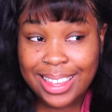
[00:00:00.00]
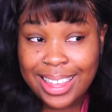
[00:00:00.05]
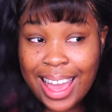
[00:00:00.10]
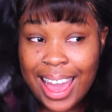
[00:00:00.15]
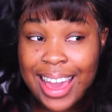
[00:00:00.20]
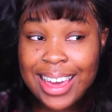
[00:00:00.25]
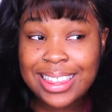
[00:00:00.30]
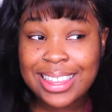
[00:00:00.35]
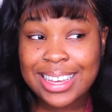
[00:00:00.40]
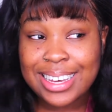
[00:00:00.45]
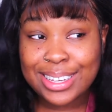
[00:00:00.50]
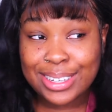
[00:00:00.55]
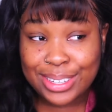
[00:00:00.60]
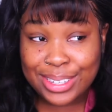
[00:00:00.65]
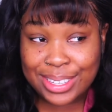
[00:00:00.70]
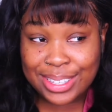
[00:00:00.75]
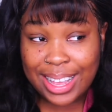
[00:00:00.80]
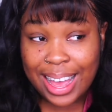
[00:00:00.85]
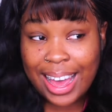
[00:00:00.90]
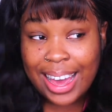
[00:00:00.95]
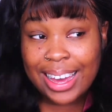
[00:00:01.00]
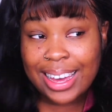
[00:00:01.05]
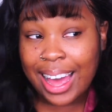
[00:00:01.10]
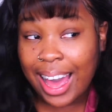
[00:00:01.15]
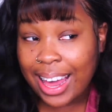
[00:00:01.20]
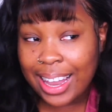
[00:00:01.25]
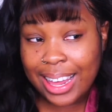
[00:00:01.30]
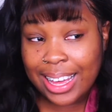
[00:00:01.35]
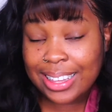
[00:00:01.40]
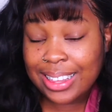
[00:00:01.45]
I think it looks, I,
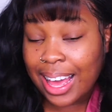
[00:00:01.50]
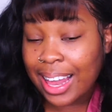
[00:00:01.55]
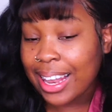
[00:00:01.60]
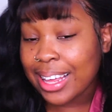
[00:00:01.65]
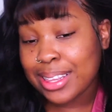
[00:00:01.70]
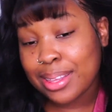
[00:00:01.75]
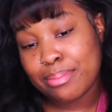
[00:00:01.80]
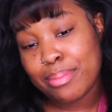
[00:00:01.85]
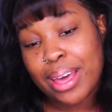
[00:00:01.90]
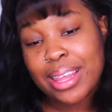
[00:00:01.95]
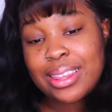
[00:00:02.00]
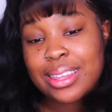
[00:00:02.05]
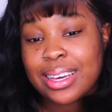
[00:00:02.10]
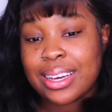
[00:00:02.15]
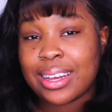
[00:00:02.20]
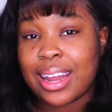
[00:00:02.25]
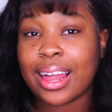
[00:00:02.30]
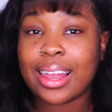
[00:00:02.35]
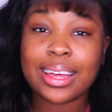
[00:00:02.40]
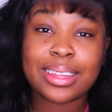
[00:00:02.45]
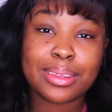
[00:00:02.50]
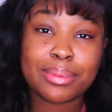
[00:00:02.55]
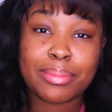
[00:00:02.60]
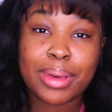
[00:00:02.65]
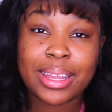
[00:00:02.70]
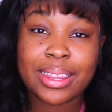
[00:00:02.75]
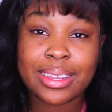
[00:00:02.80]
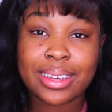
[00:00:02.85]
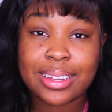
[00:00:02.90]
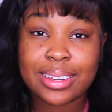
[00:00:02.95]
I like I like the method. I like the
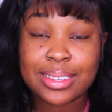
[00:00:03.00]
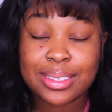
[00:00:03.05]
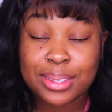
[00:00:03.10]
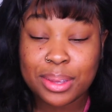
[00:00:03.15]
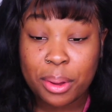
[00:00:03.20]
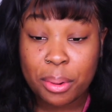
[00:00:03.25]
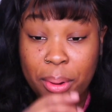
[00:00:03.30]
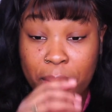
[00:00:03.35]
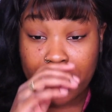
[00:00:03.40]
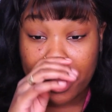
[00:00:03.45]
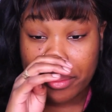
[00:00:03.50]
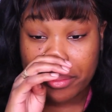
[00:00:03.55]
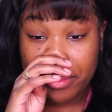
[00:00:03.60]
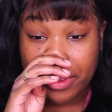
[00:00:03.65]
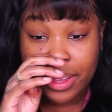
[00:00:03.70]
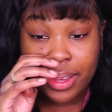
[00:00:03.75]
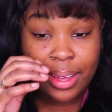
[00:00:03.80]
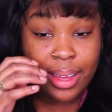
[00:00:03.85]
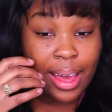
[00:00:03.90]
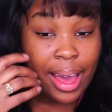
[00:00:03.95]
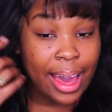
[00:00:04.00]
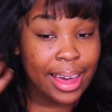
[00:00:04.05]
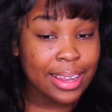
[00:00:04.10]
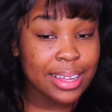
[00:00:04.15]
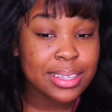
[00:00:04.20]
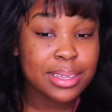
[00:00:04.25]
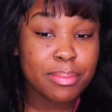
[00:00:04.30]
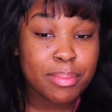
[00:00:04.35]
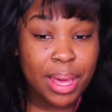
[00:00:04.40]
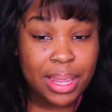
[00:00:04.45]
method. So um I
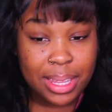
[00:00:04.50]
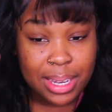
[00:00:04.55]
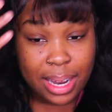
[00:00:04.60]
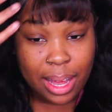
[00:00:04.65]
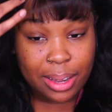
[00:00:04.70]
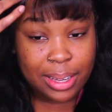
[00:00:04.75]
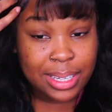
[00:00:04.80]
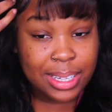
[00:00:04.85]
think it's a method that I'll